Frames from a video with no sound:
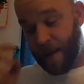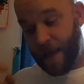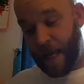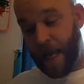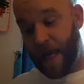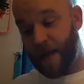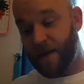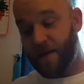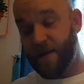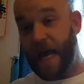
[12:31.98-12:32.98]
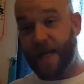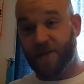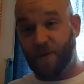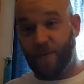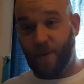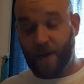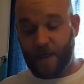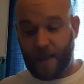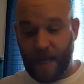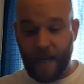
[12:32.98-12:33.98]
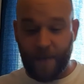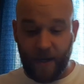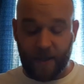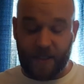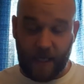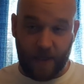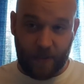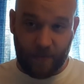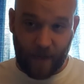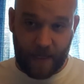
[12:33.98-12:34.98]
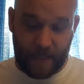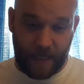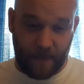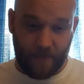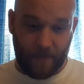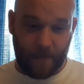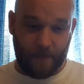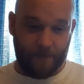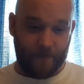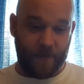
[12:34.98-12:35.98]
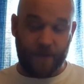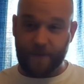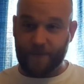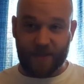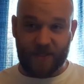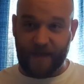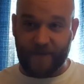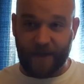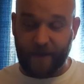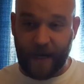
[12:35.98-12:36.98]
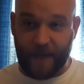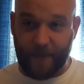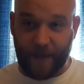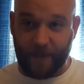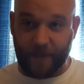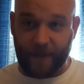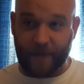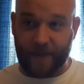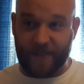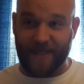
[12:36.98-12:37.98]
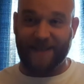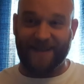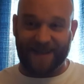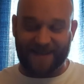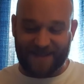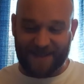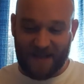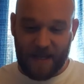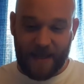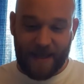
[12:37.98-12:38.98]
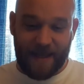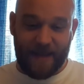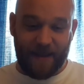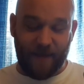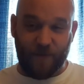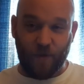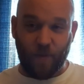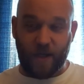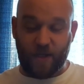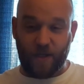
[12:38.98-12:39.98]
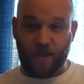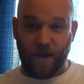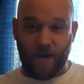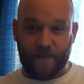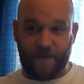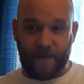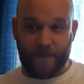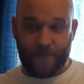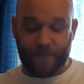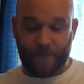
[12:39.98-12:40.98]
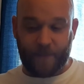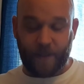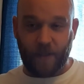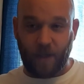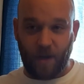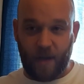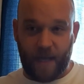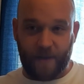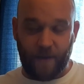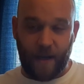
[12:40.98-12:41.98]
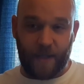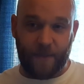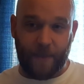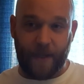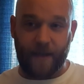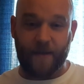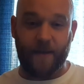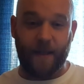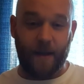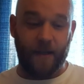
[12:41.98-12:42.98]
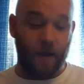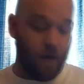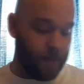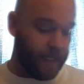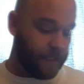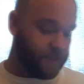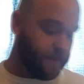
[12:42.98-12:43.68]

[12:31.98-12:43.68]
And that is on point. I am here to tell you right now, the 70 or 80 people that are going to see this, if you want good coffee, learn how to grind your bean and go get some